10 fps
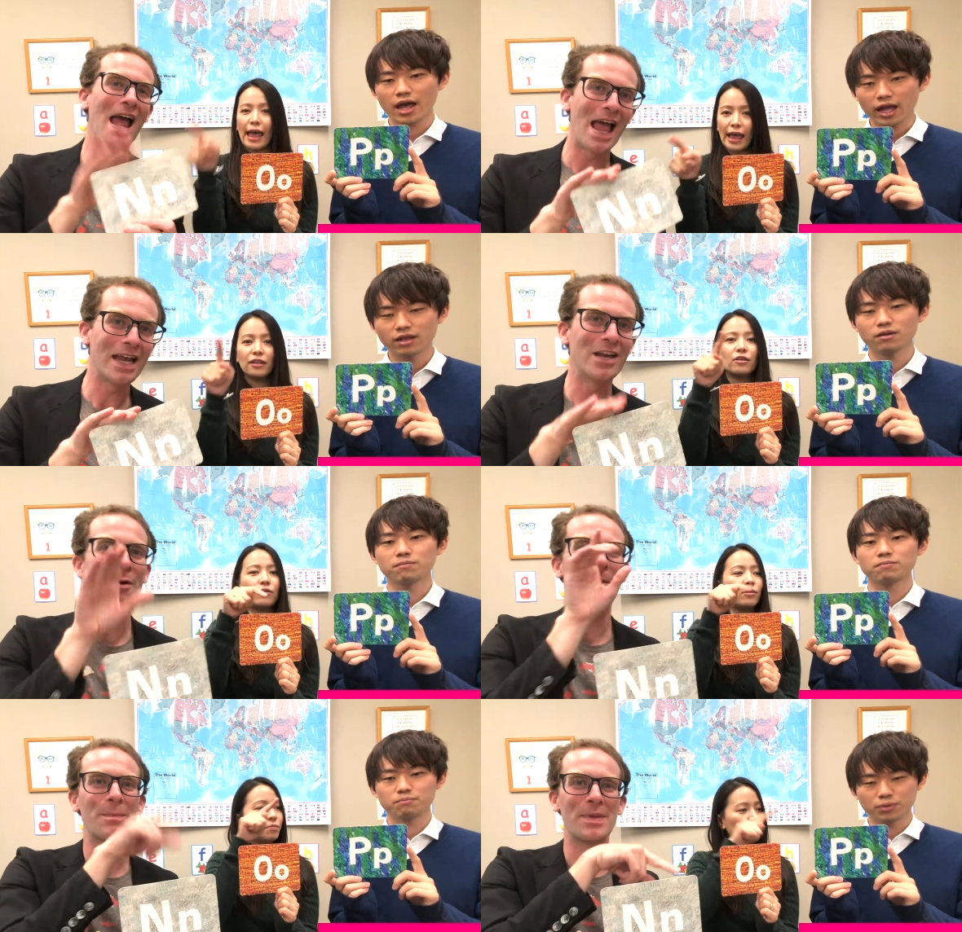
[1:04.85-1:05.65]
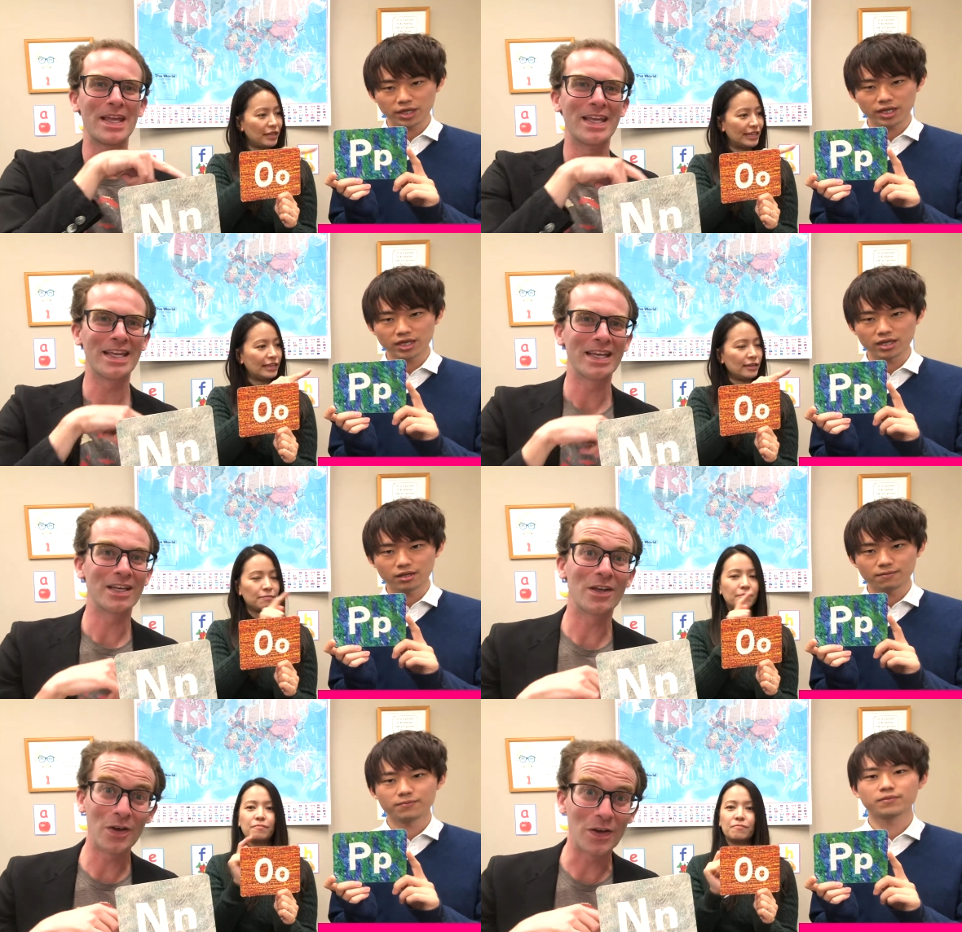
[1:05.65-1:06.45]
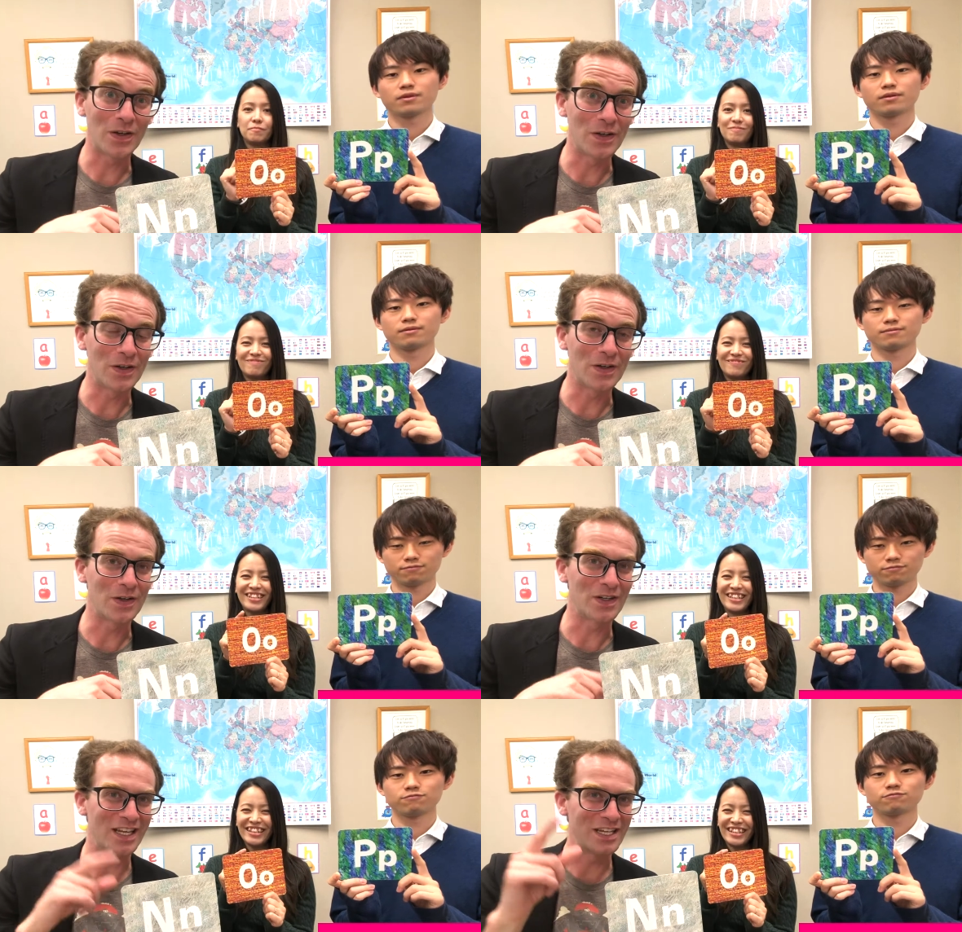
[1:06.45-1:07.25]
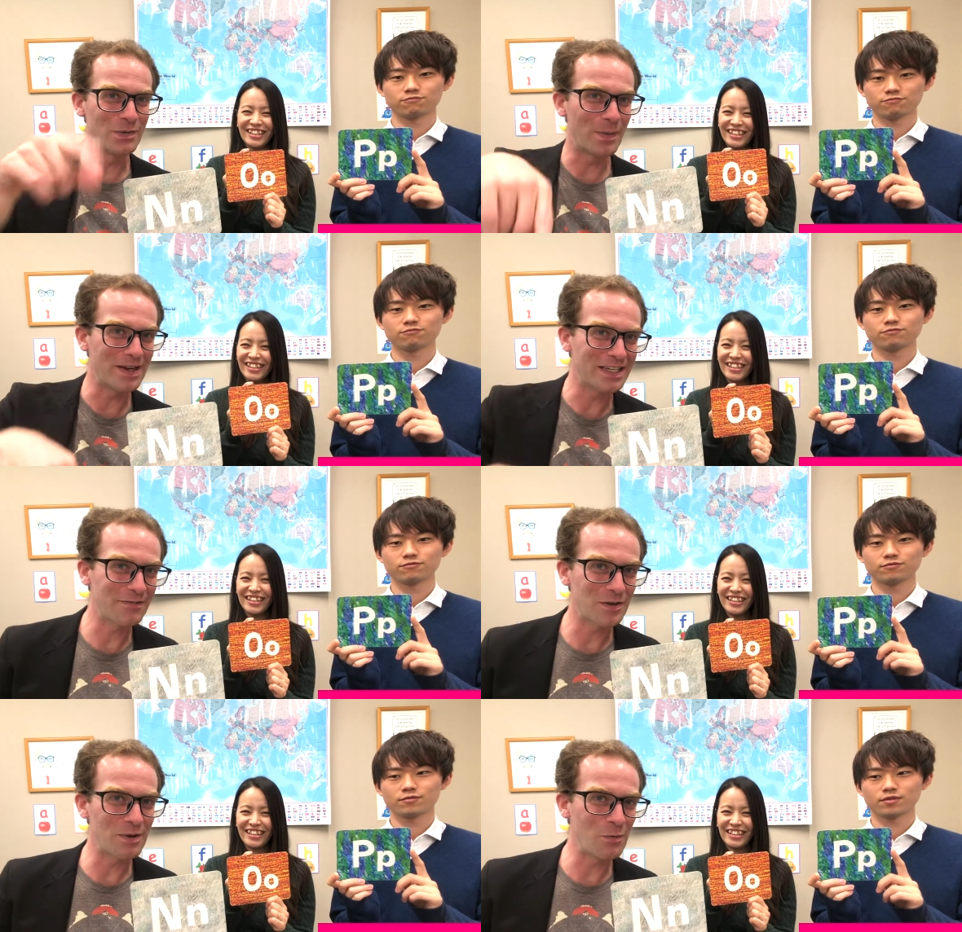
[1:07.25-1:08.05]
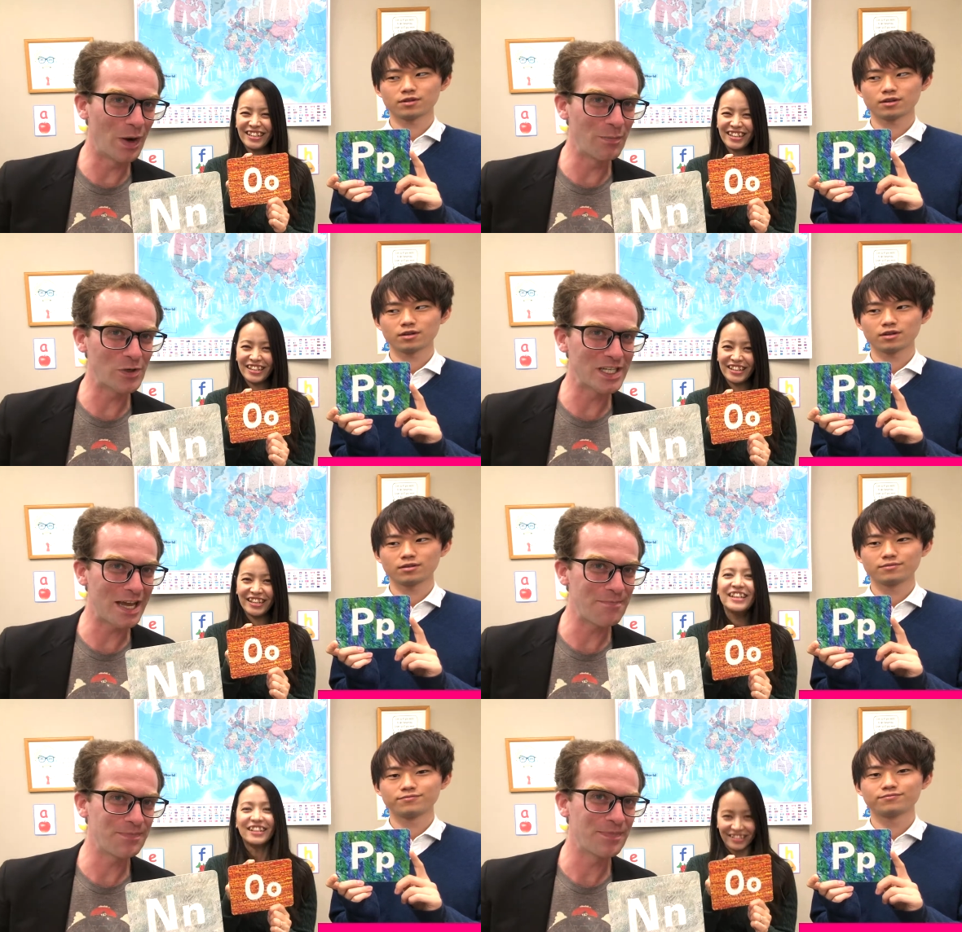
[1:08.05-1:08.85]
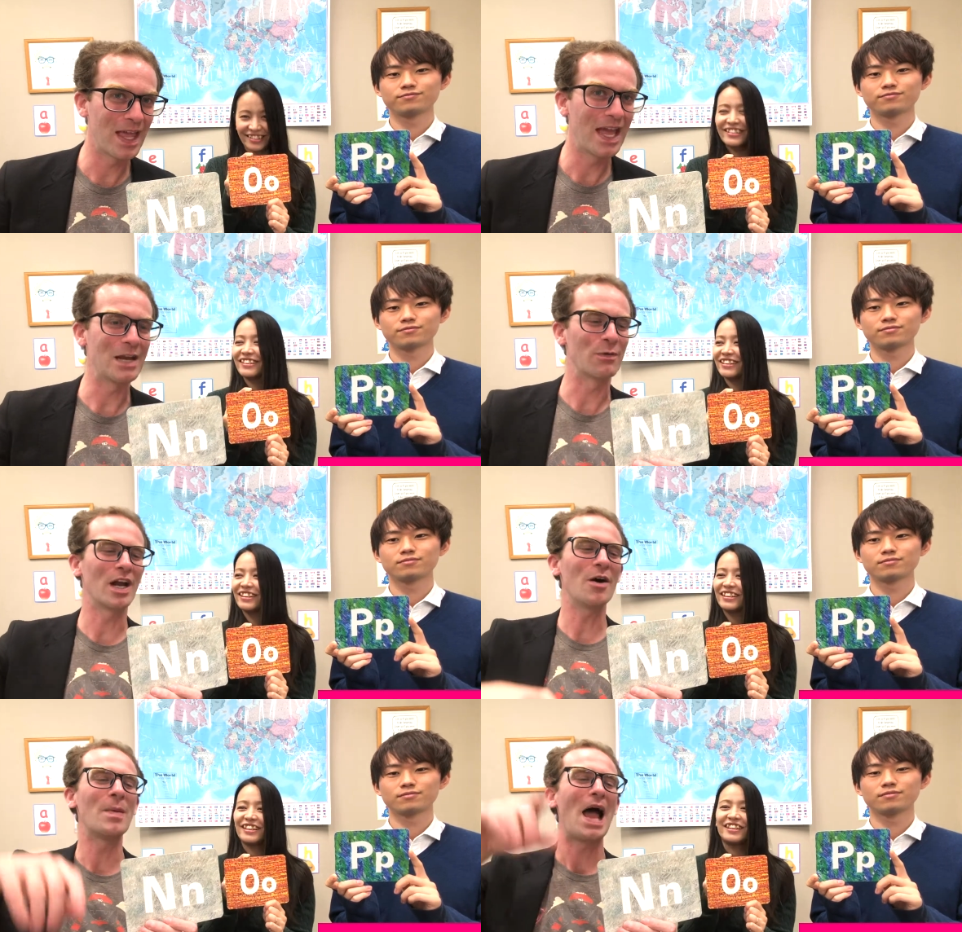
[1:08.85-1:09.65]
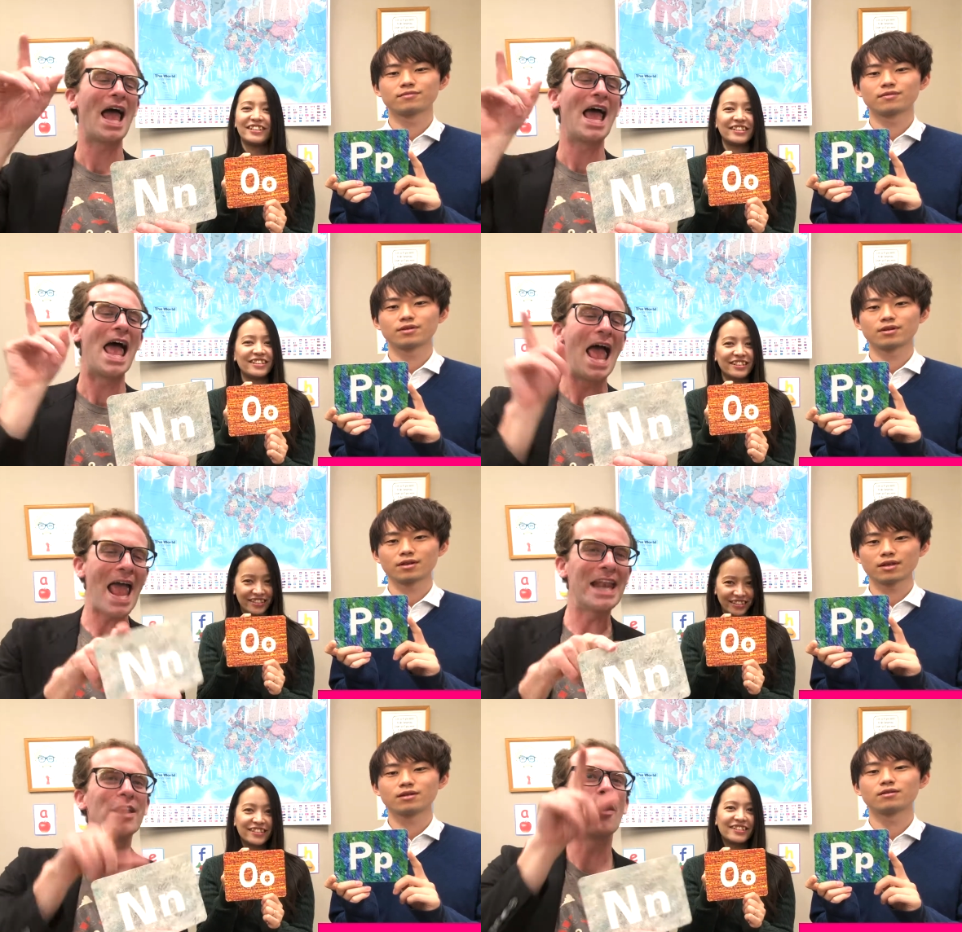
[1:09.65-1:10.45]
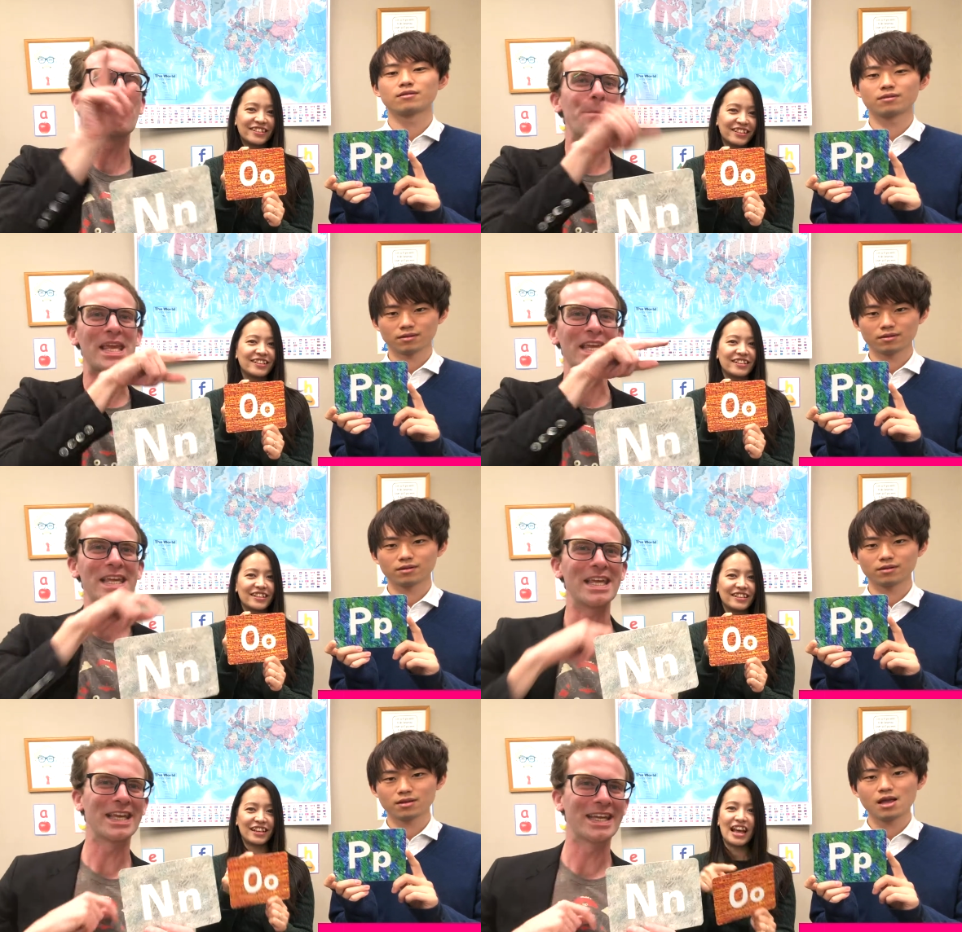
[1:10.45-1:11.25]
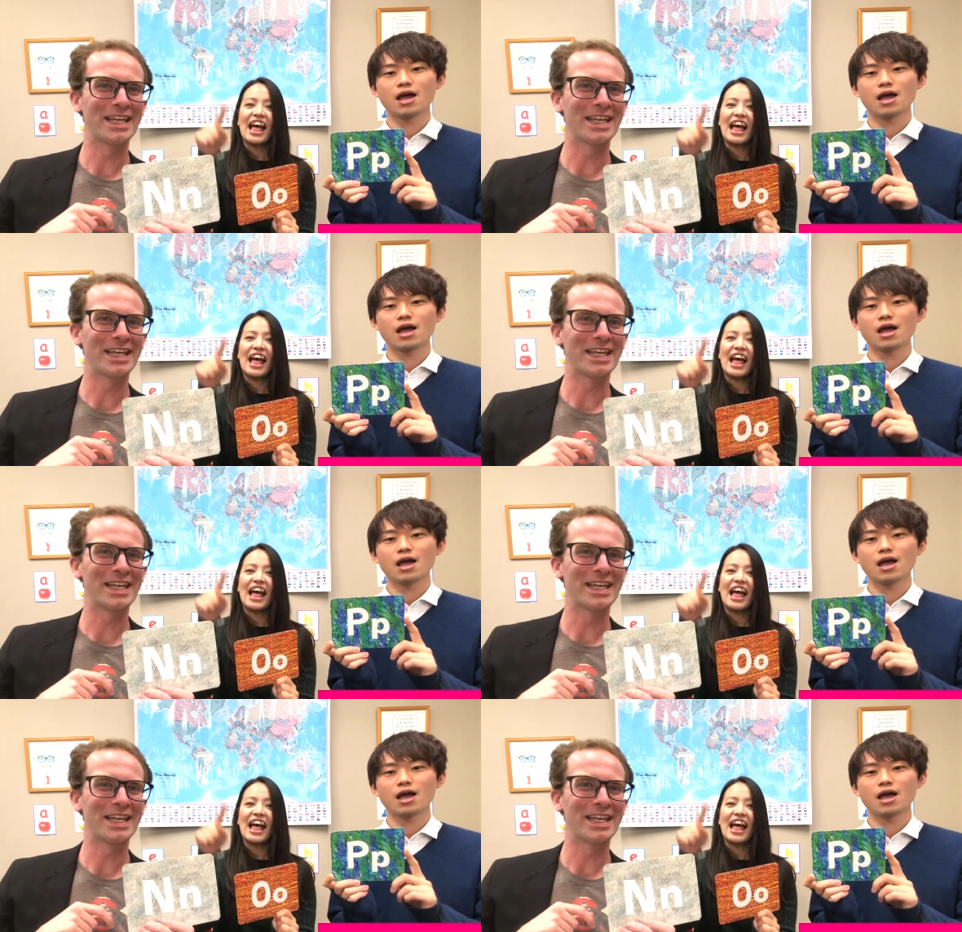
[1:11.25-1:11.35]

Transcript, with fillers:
Speaker 1: N O P. Good, good, good. Can you repeat after me one more time? Here we go. N O P.